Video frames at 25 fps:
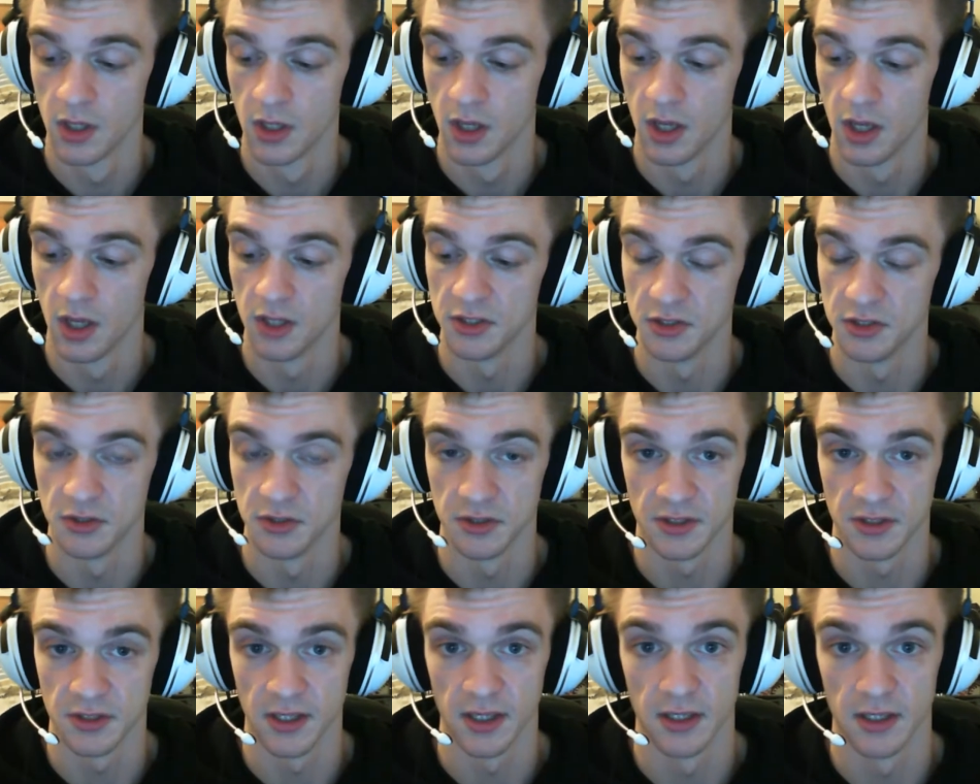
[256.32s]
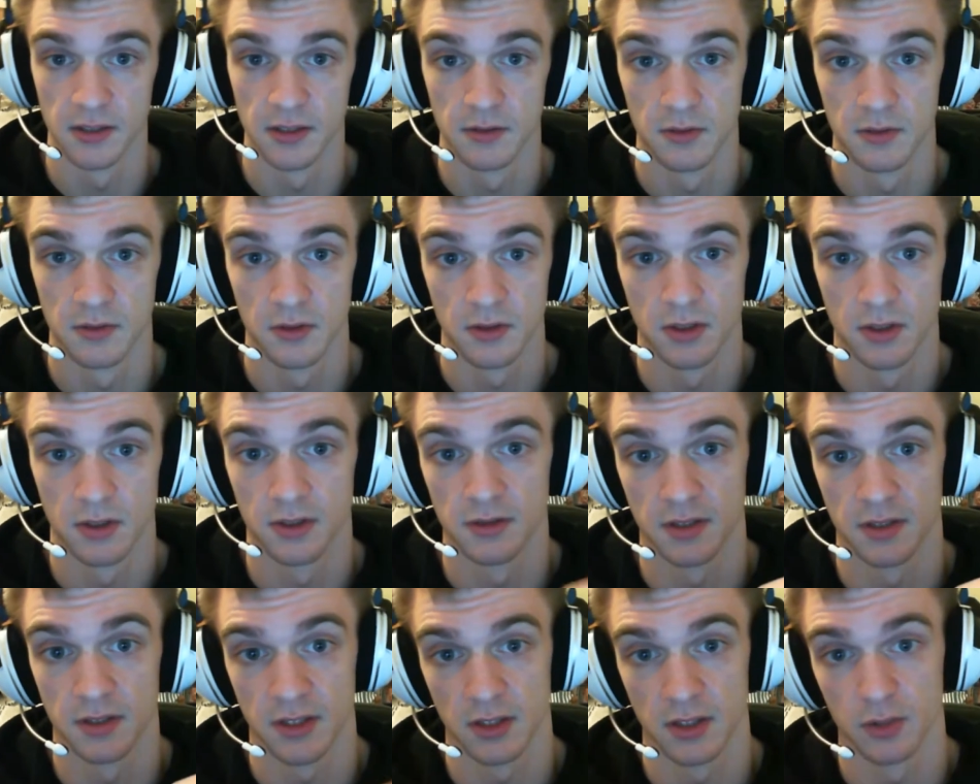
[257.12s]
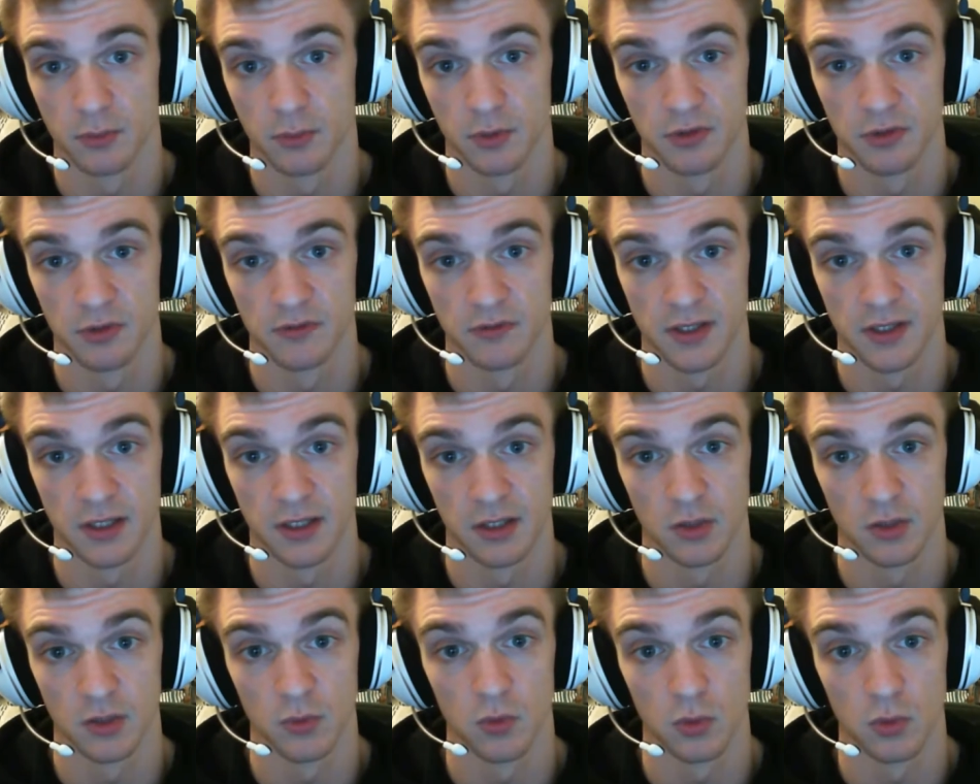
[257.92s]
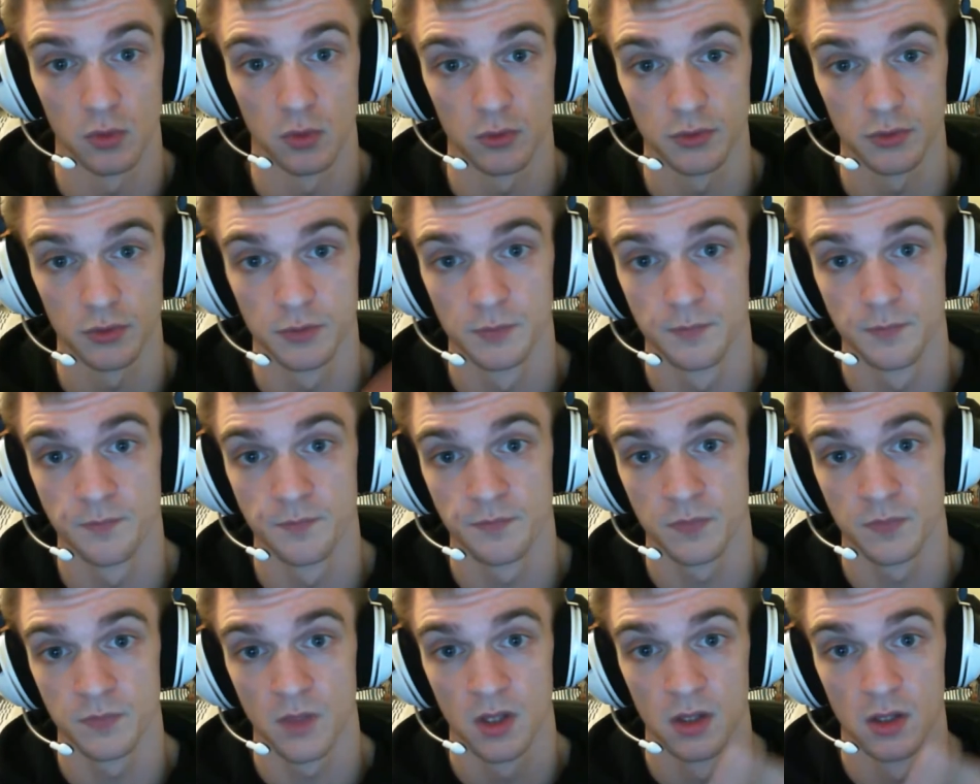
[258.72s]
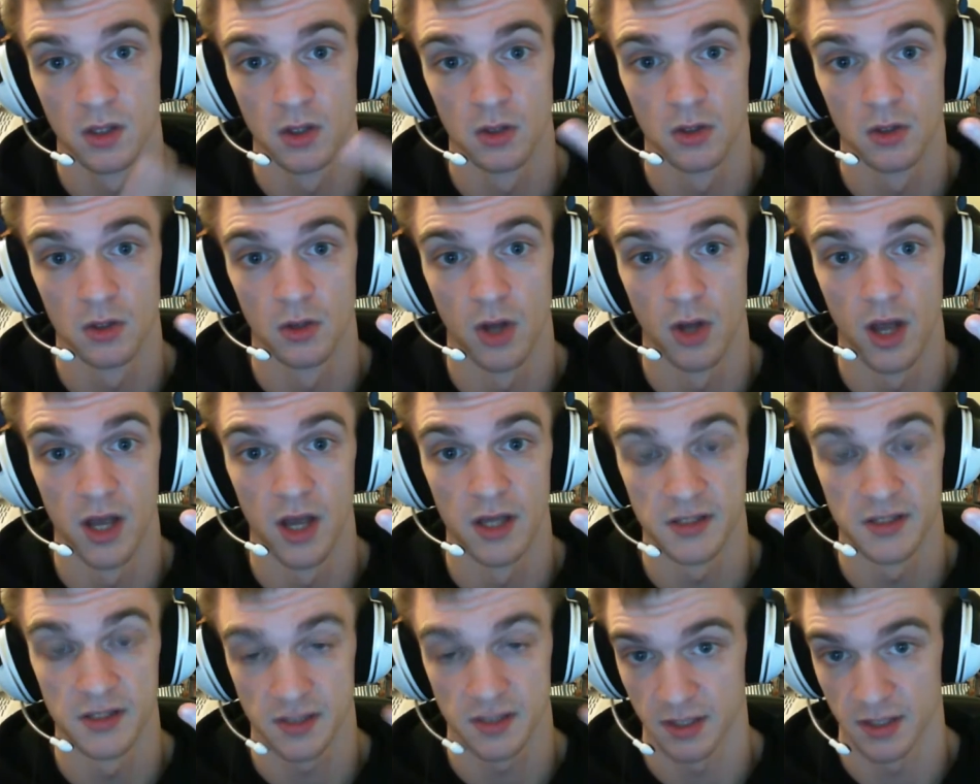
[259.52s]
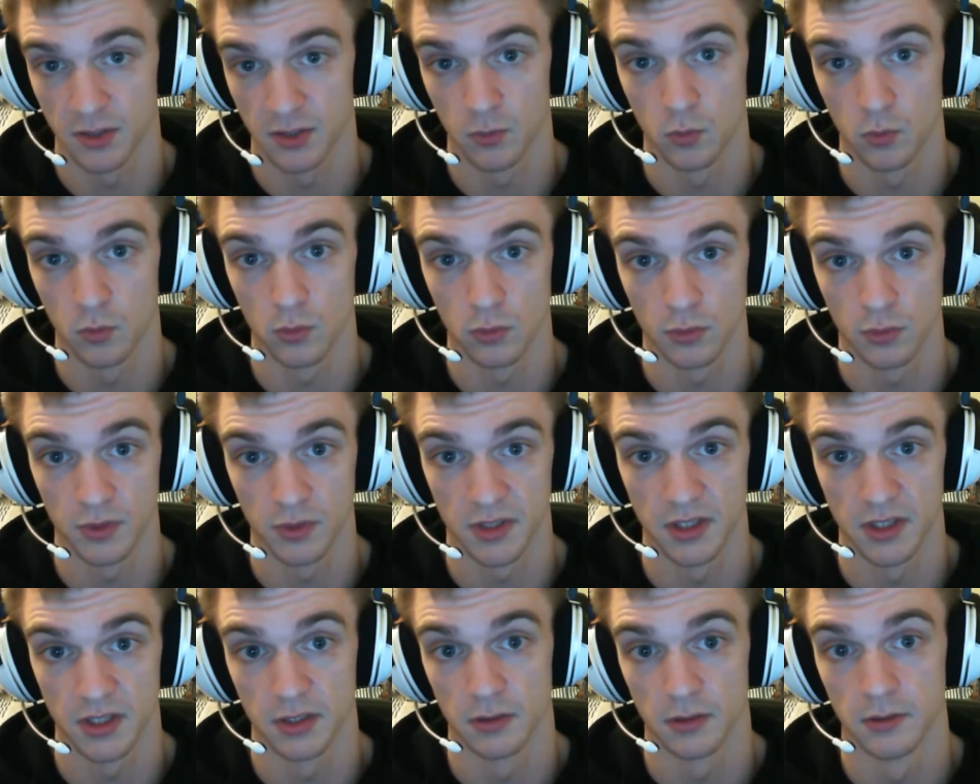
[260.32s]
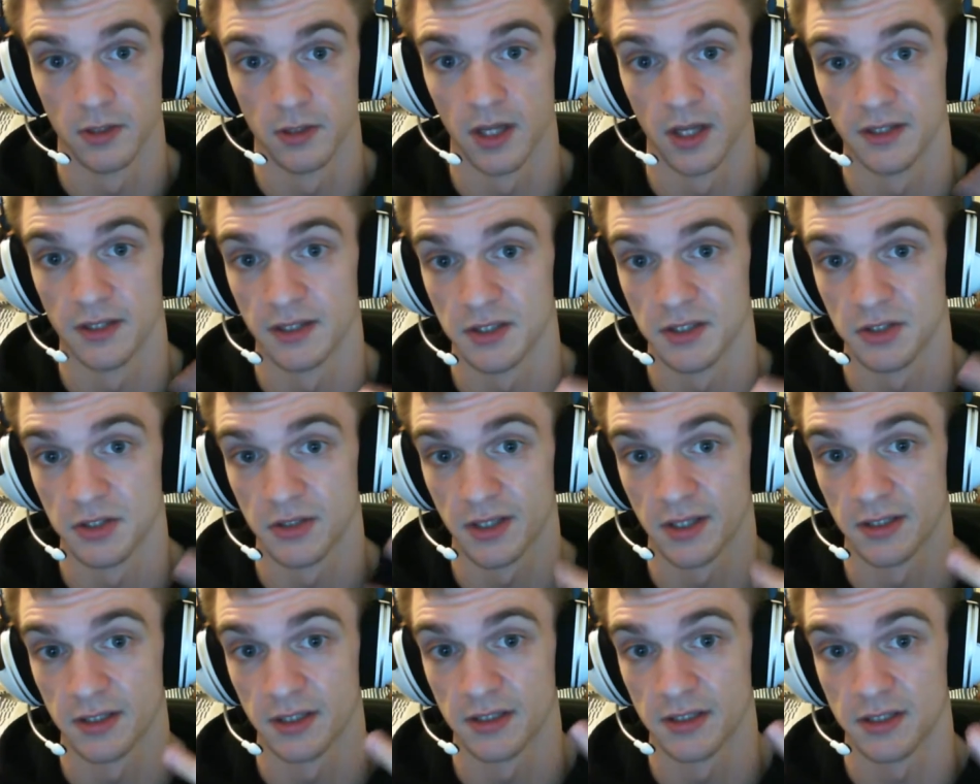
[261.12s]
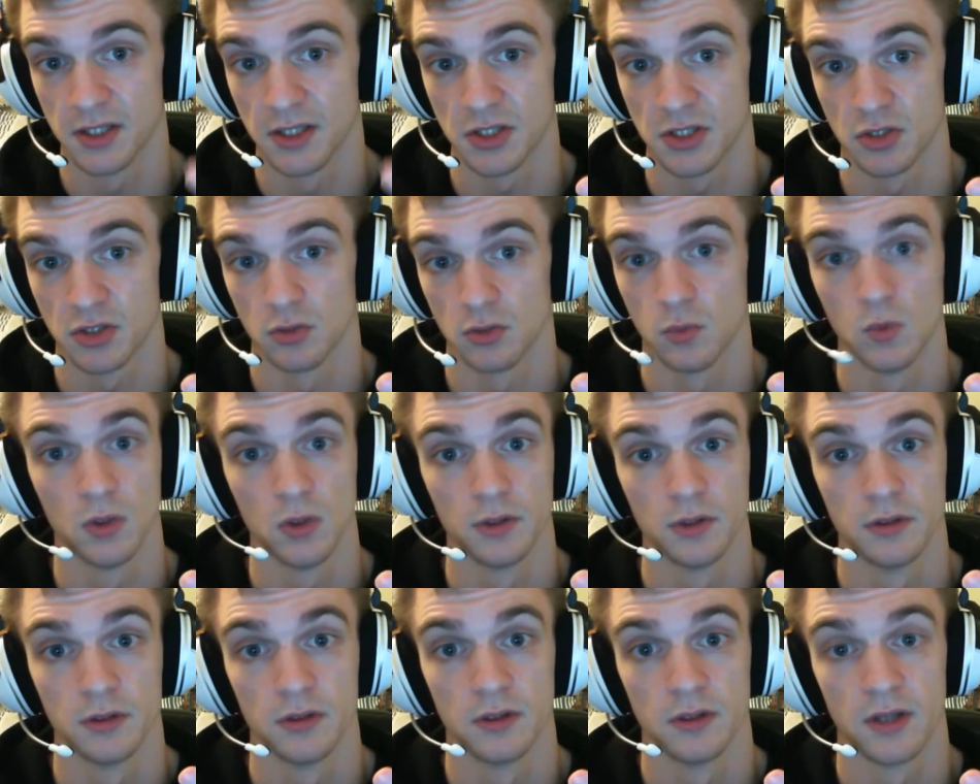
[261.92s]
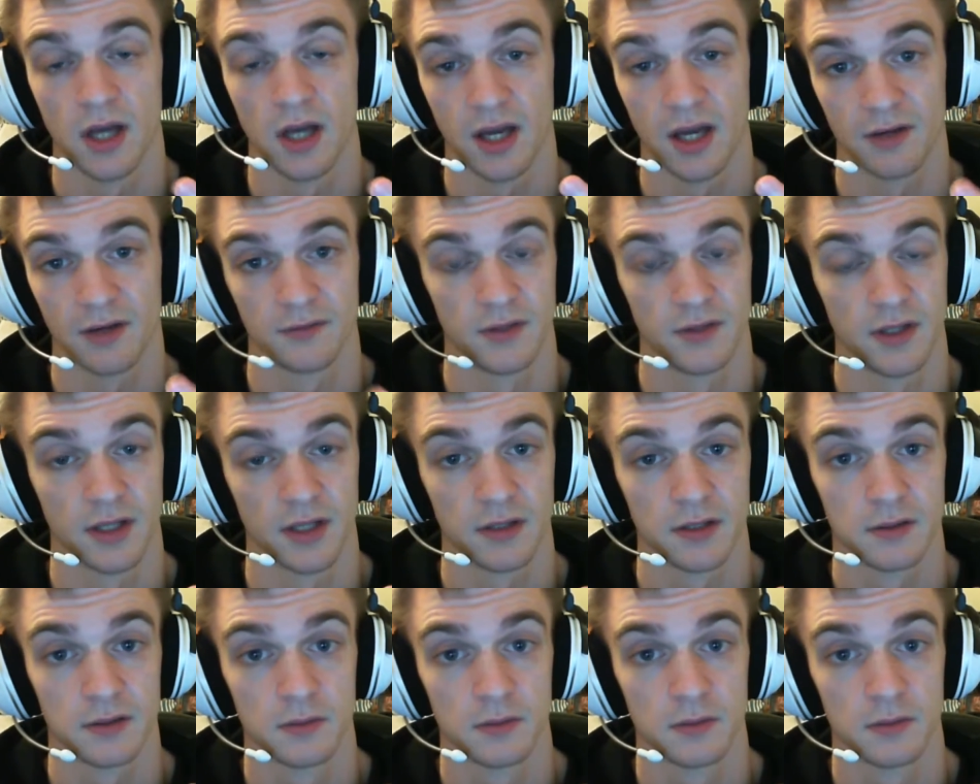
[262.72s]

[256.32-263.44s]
you'd get the kill point for killing the warlord, slay the warlord, kill, and then you get an additional one after that.